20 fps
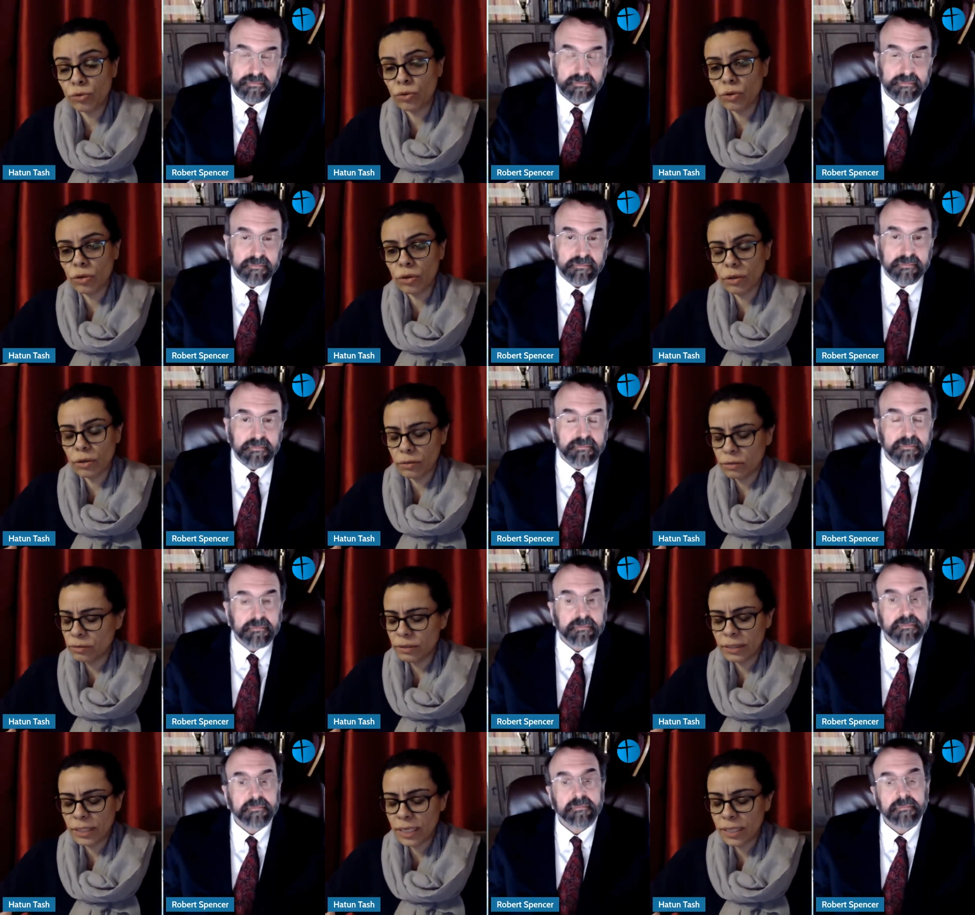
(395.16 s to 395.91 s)
Speaker 1: to
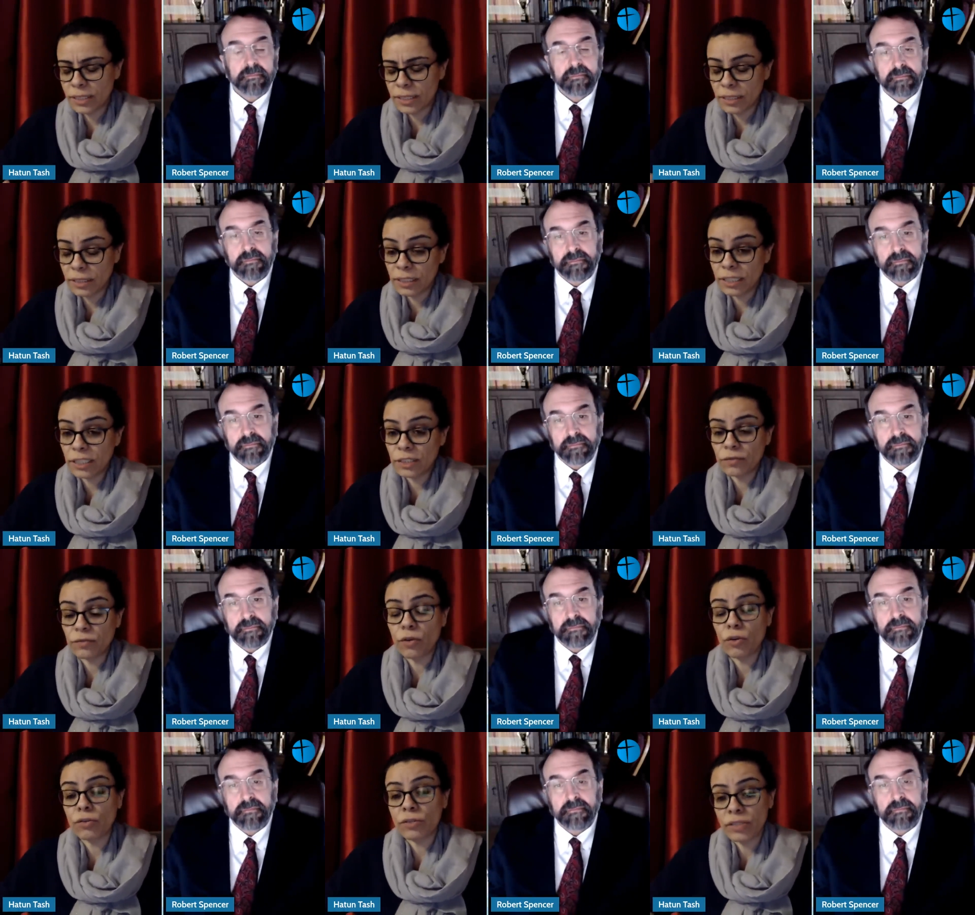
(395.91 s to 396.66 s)
there is a need
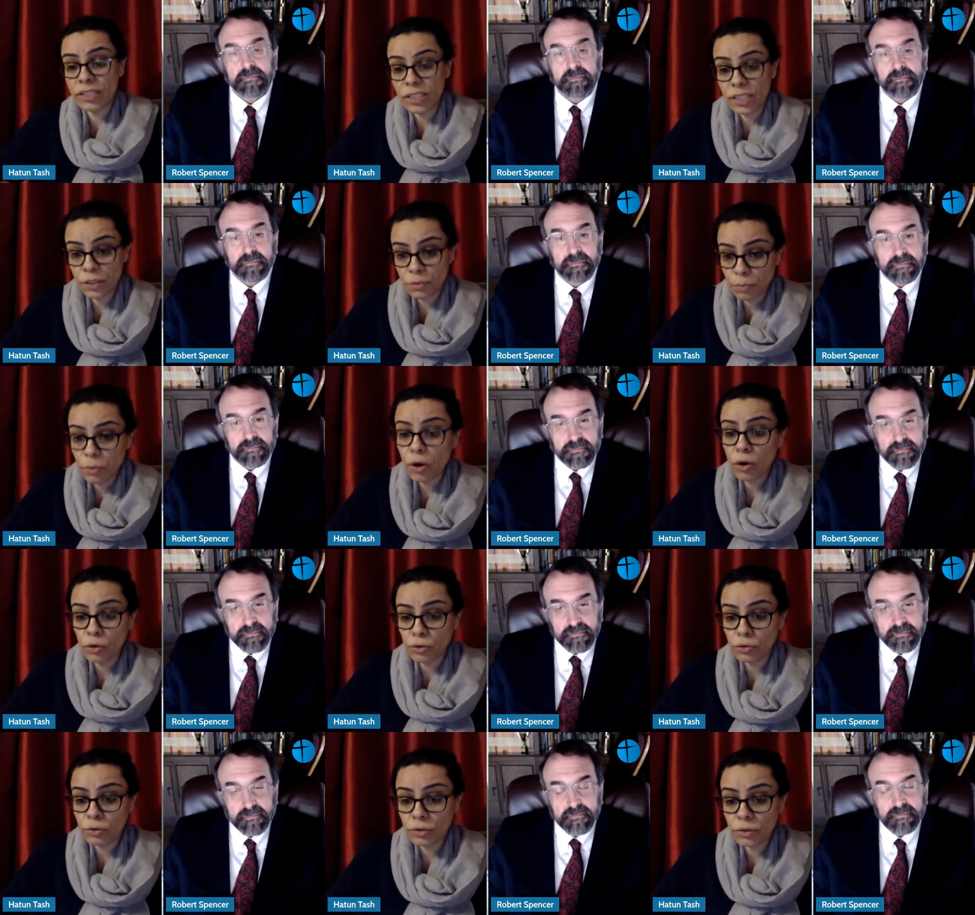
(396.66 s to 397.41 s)
for
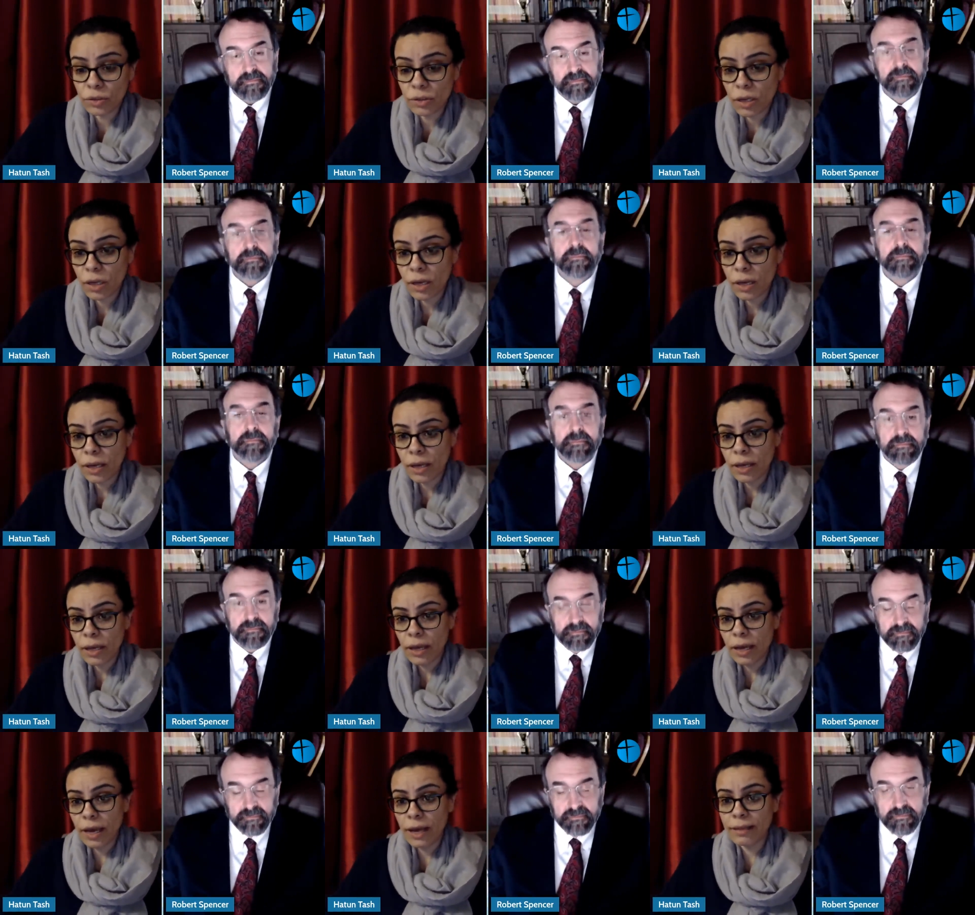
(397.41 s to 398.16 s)
respond
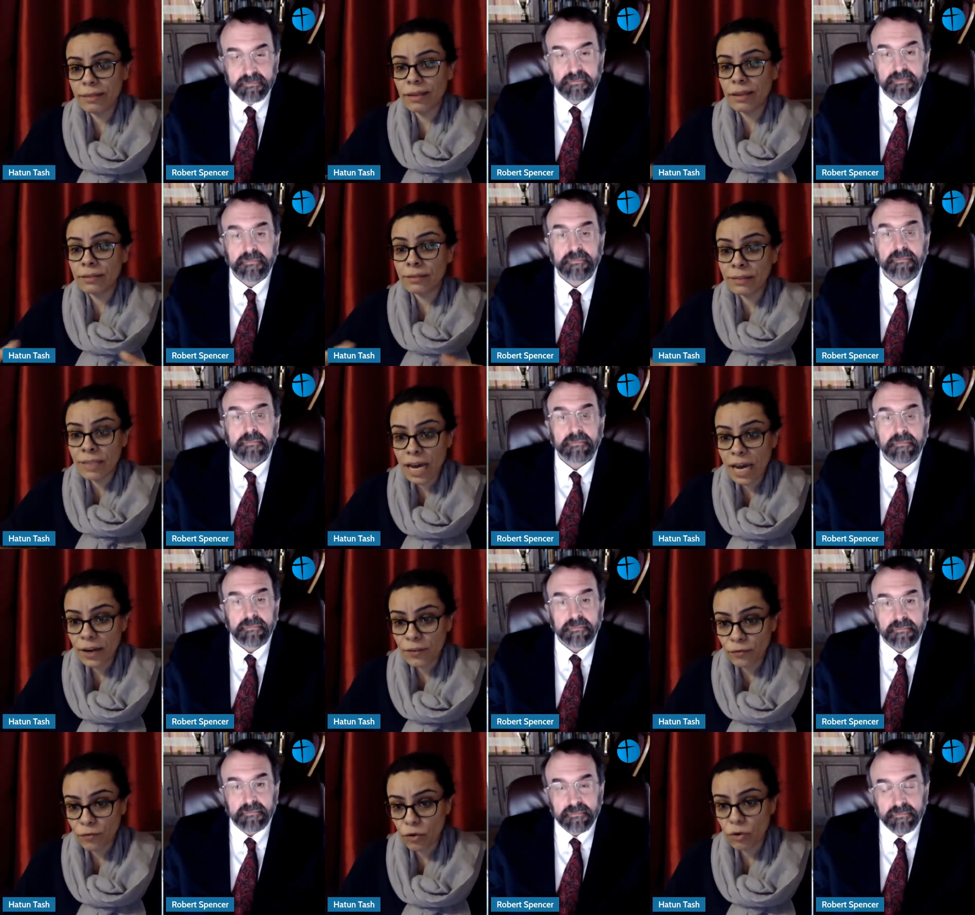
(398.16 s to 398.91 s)
and then
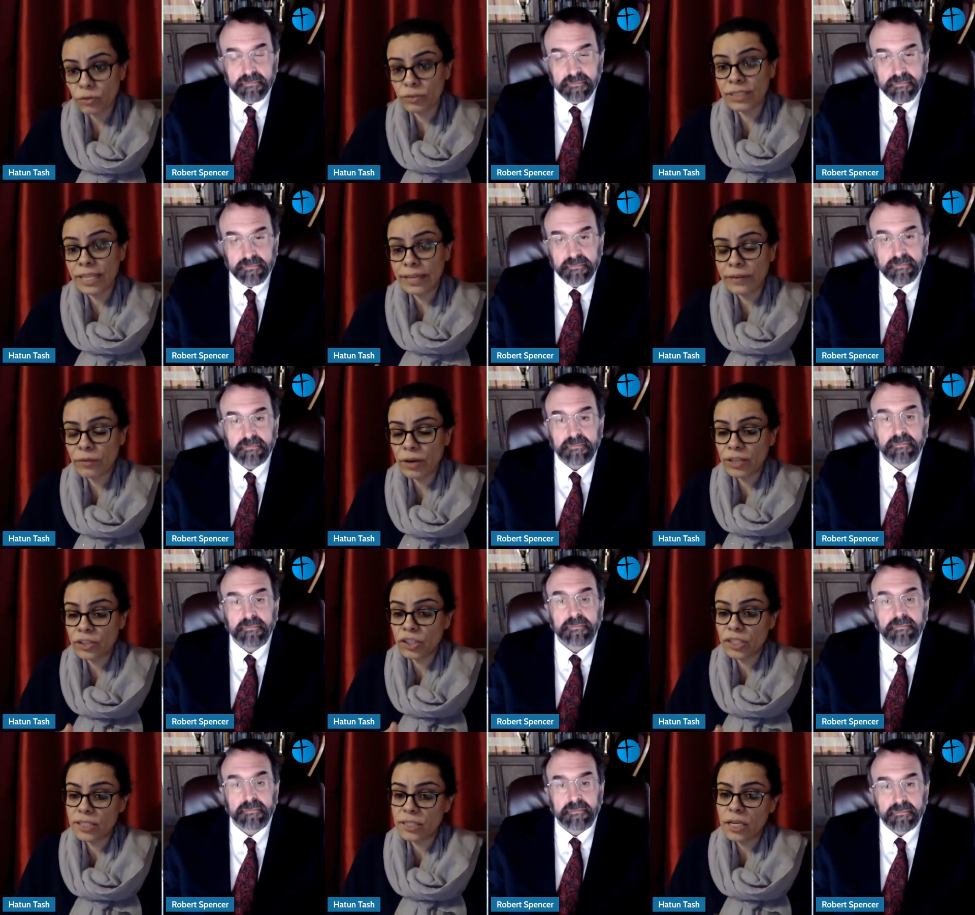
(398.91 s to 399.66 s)
therefore they were
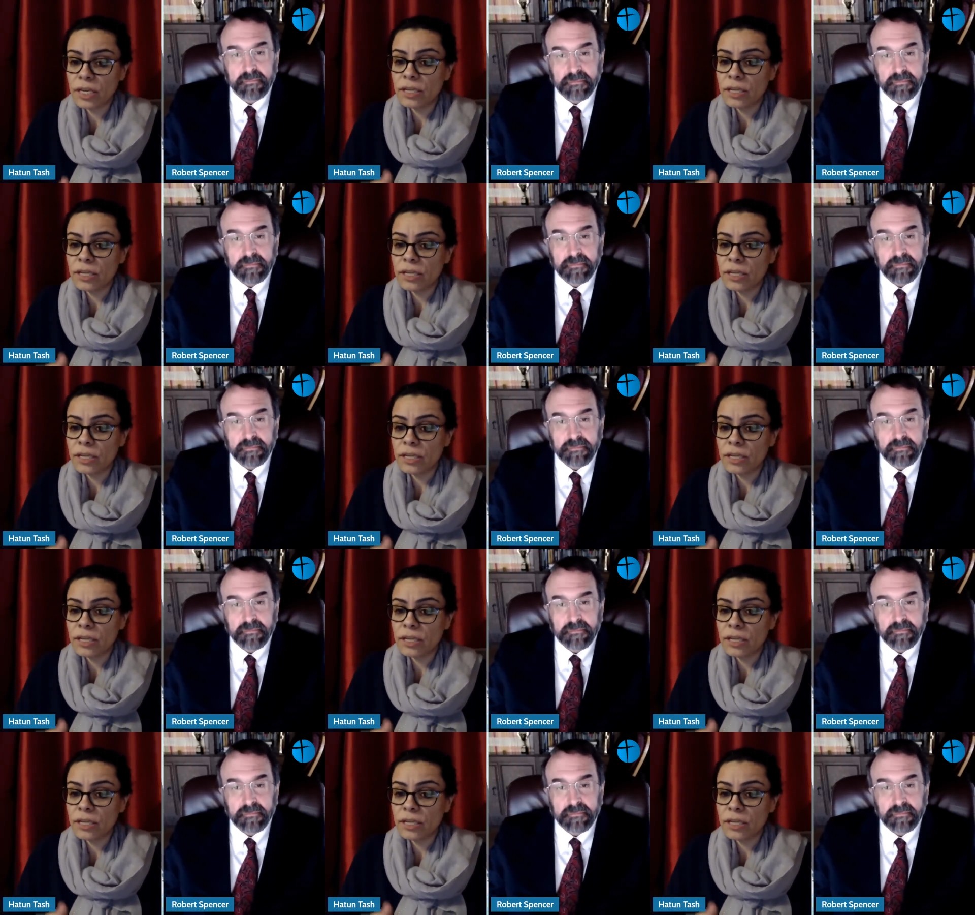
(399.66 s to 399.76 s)
just